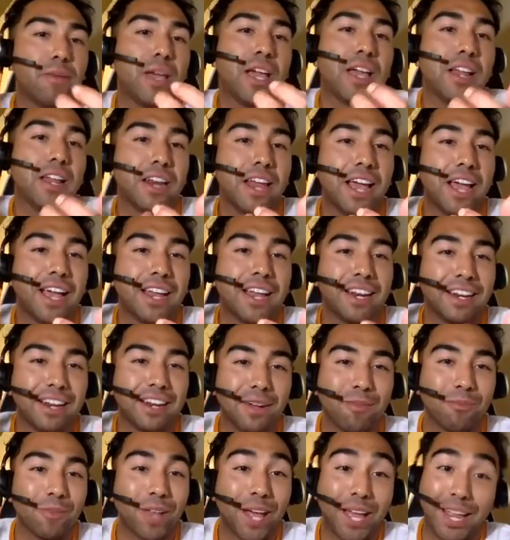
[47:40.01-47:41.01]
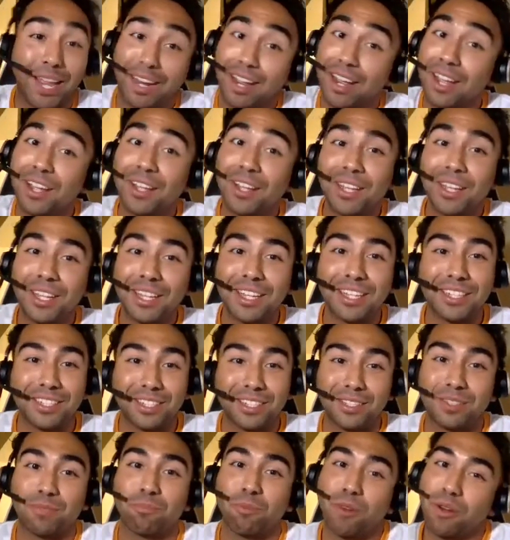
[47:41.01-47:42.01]
bayonet, I'm like, this
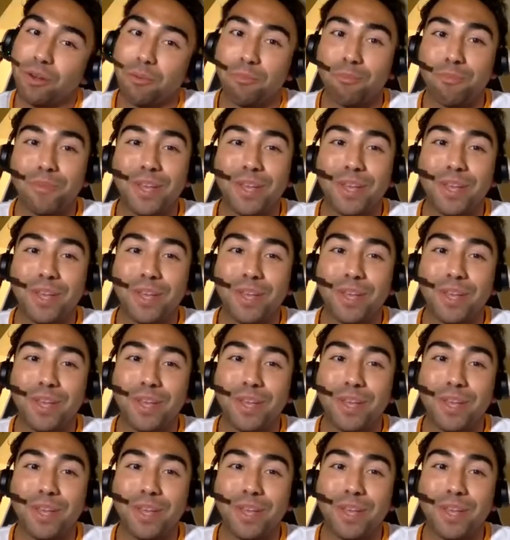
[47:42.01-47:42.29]
is pretty.